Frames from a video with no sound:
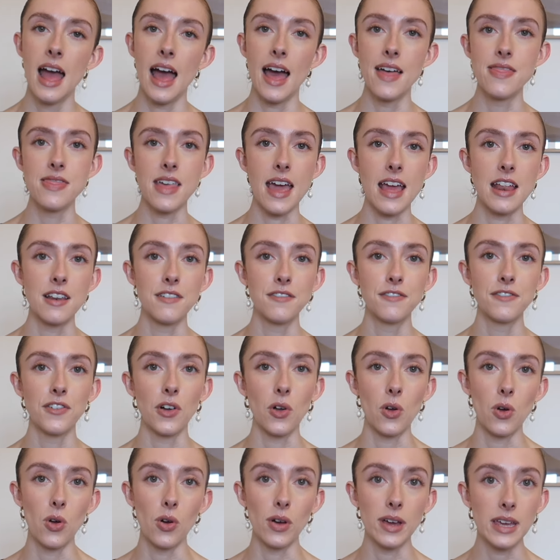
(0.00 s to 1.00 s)
And then
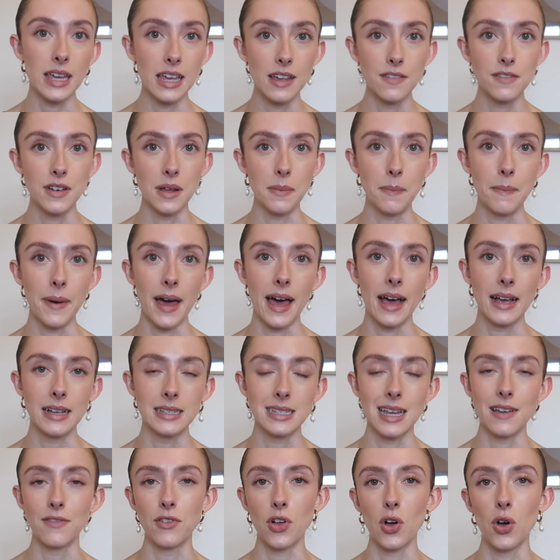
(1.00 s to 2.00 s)
for evening bags,
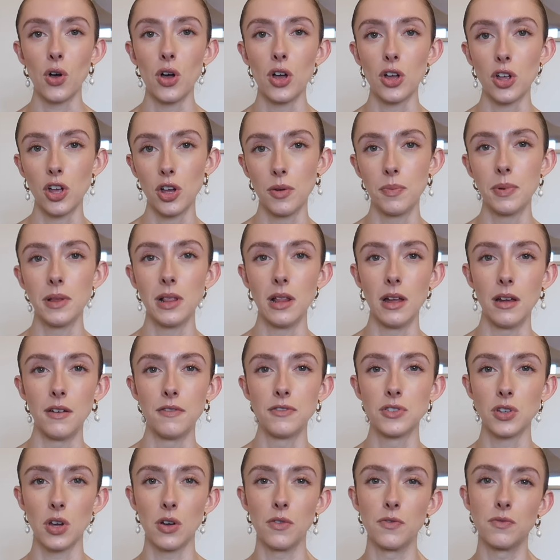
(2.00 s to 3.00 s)
I've got a couple
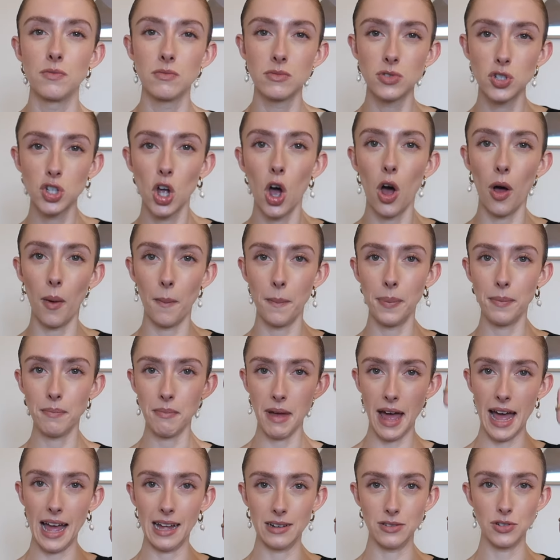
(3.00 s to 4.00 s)
of sort of top
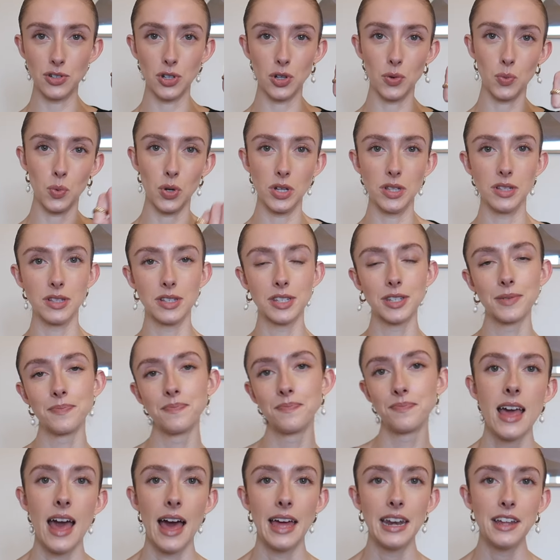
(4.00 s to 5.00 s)
handle ones.
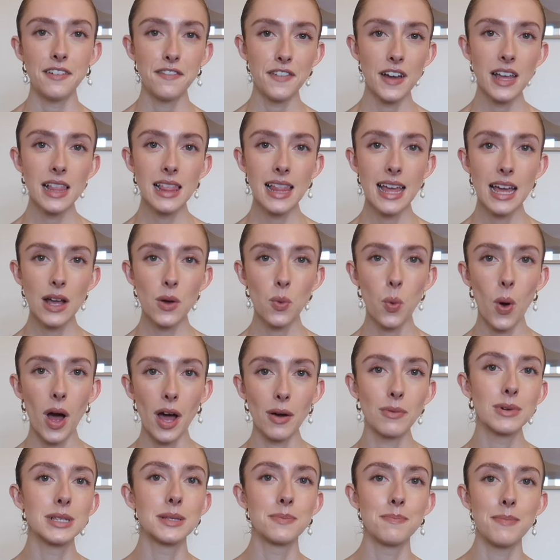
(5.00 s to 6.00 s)
And I felt like what
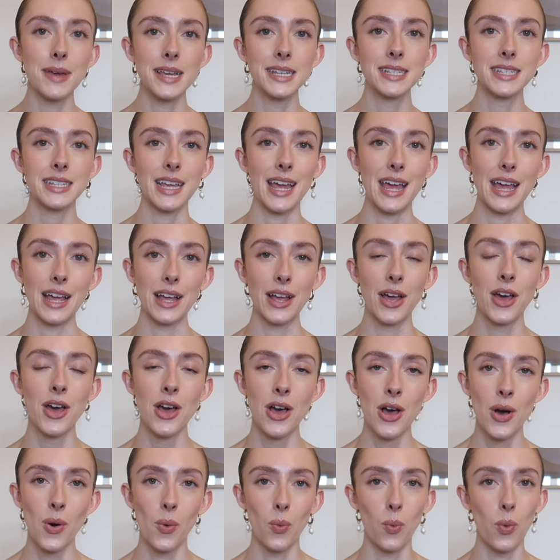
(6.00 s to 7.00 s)
I was missing
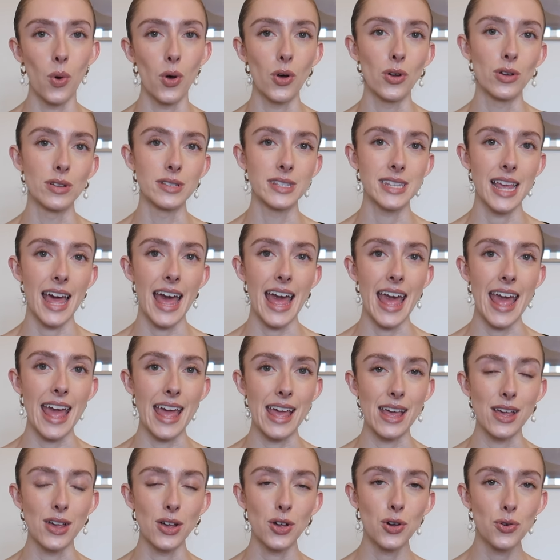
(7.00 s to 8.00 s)
was
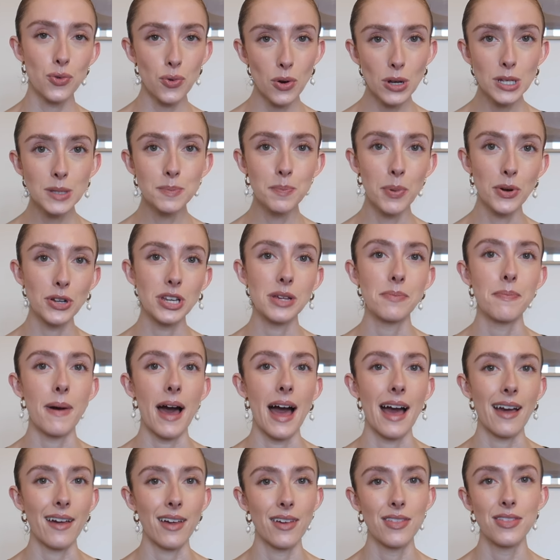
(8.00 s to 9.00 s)
a crossbody
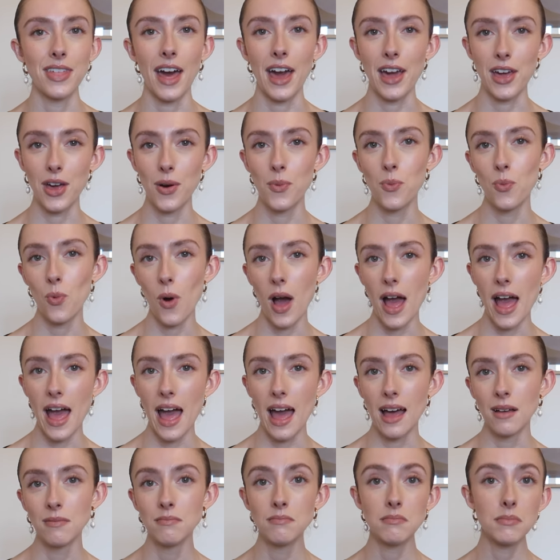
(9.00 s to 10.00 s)
bag that I can
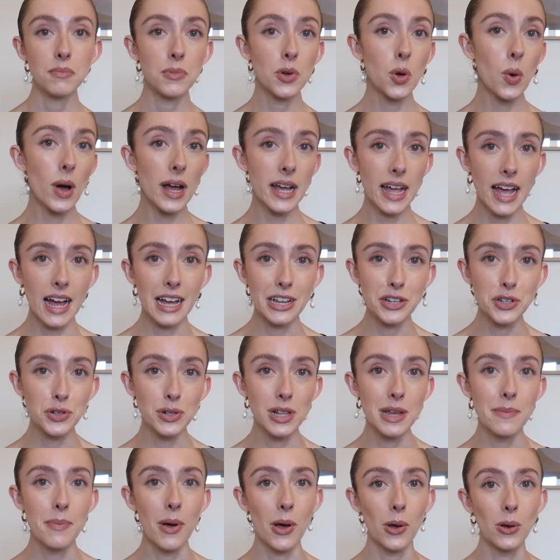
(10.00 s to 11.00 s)
wear quite
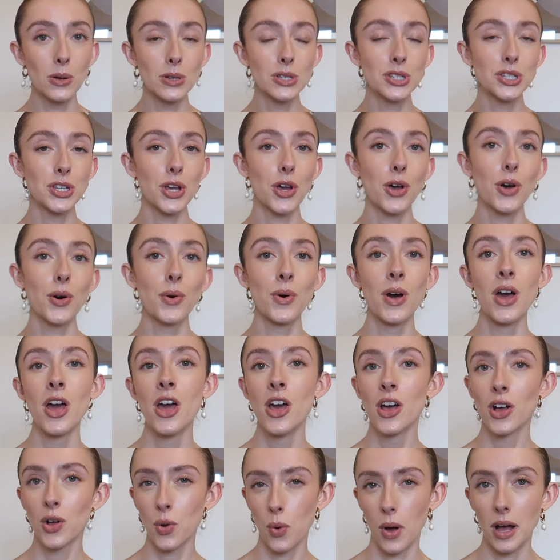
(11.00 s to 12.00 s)
casually, but also
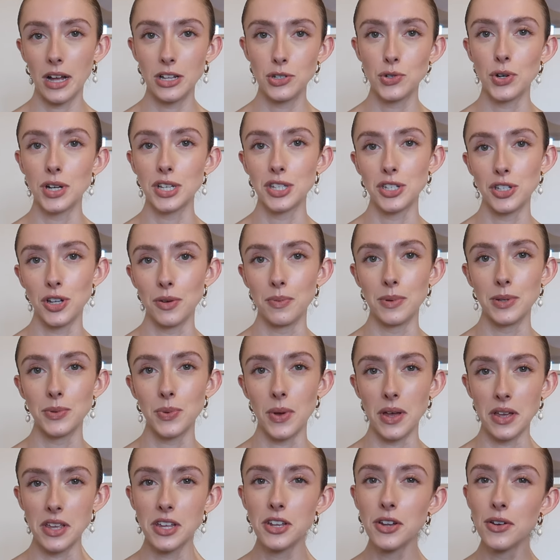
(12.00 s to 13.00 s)
quite dressed up as
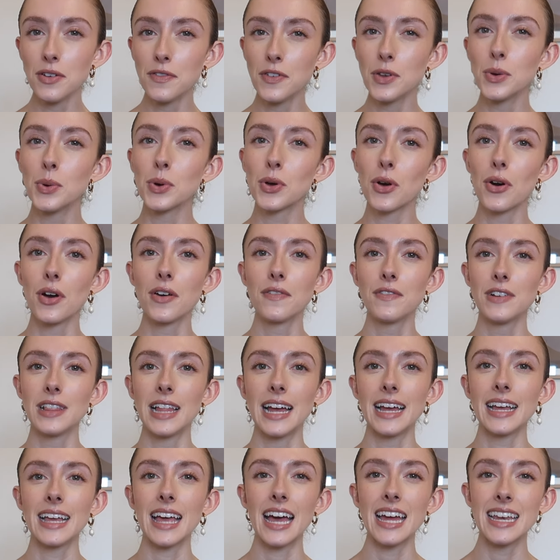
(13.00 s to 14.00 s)
well. You know, if you were going for
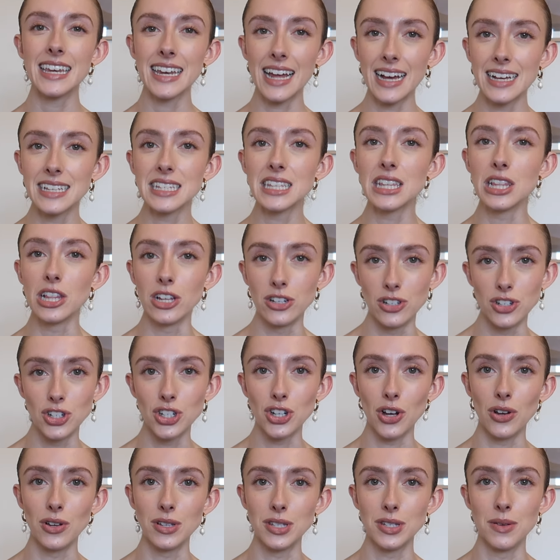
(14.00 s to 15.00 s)
like a nice
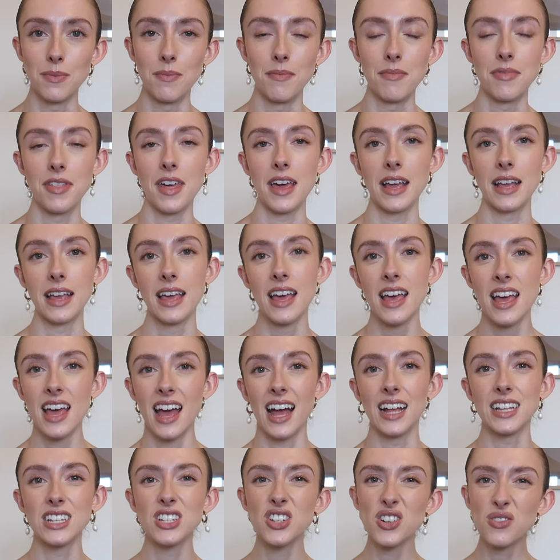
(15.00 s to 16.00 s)
lunch or something,
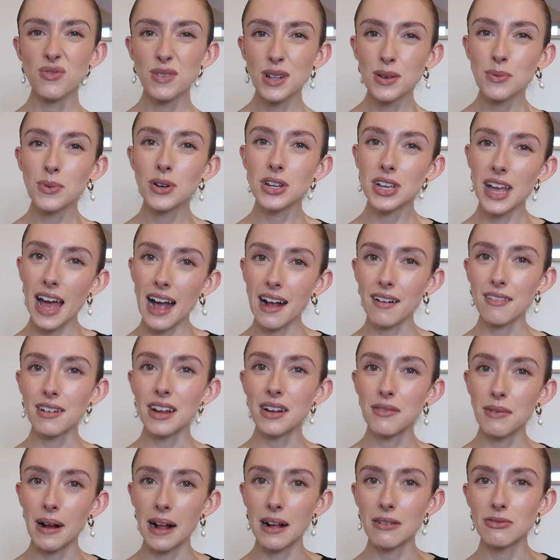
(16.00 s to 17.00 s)
and you don't really want to
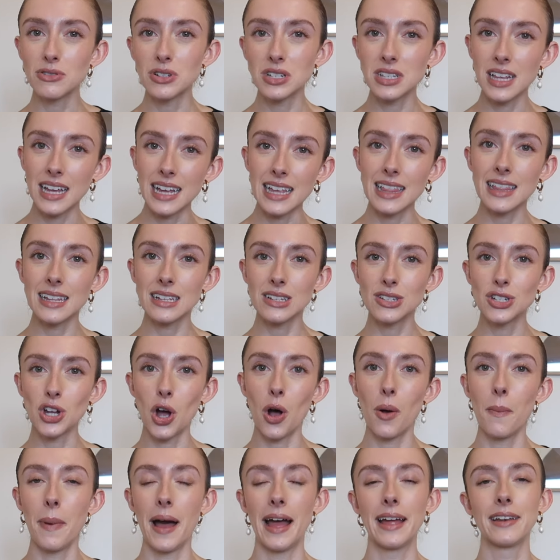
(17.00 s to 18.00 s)
carry around just like a little
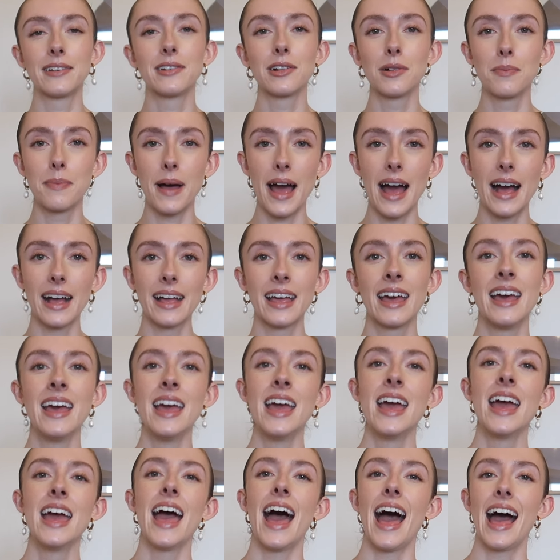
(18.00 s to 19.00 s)
top handle bag,
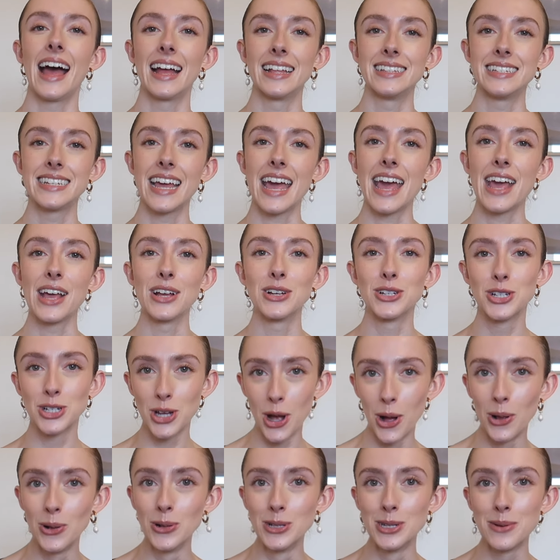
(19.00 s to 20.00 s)
and a
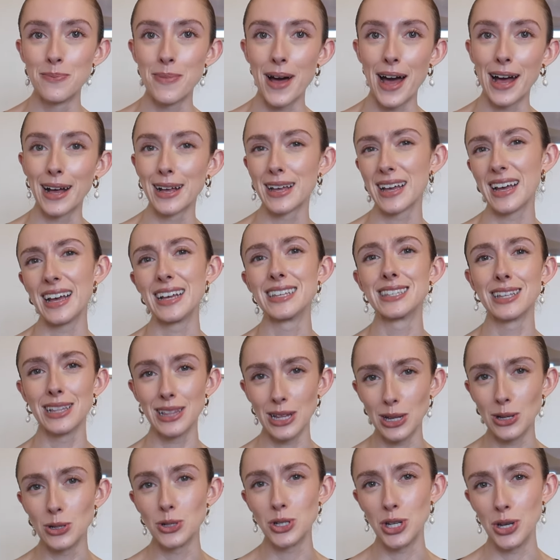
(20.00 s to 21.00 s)
shoulder bag is a
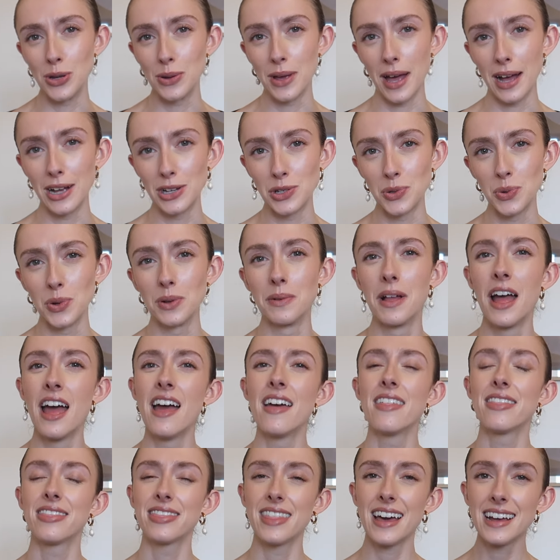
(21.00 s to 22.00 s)
little too casual.
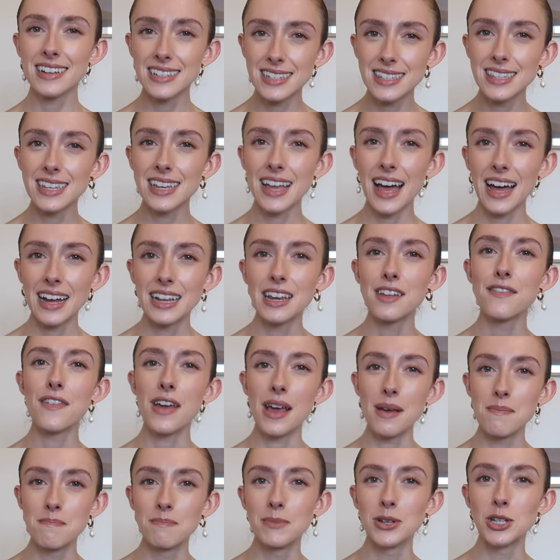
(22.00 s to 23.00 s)
That's the kind of
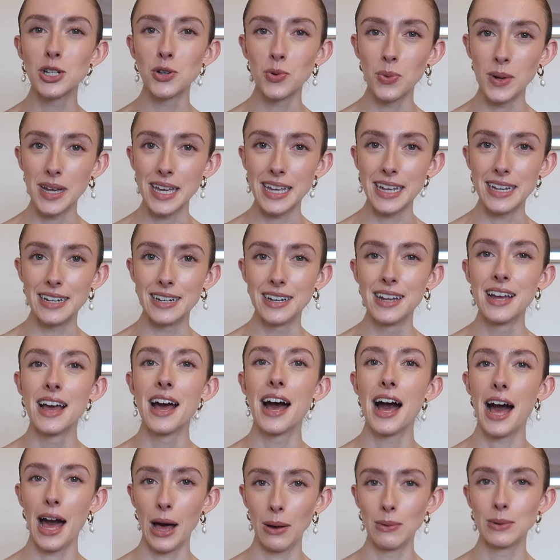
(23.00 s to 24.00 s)
in between
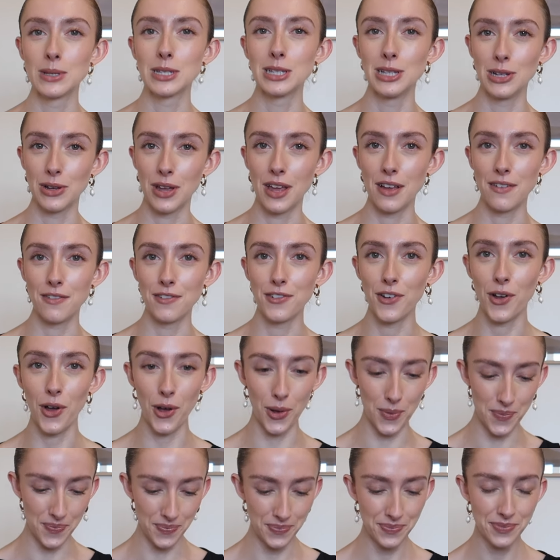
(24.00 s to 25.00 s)
I was looking
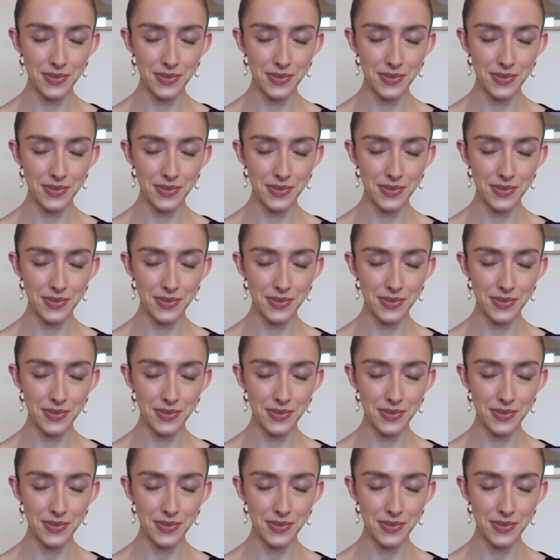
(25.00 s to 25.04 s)
for.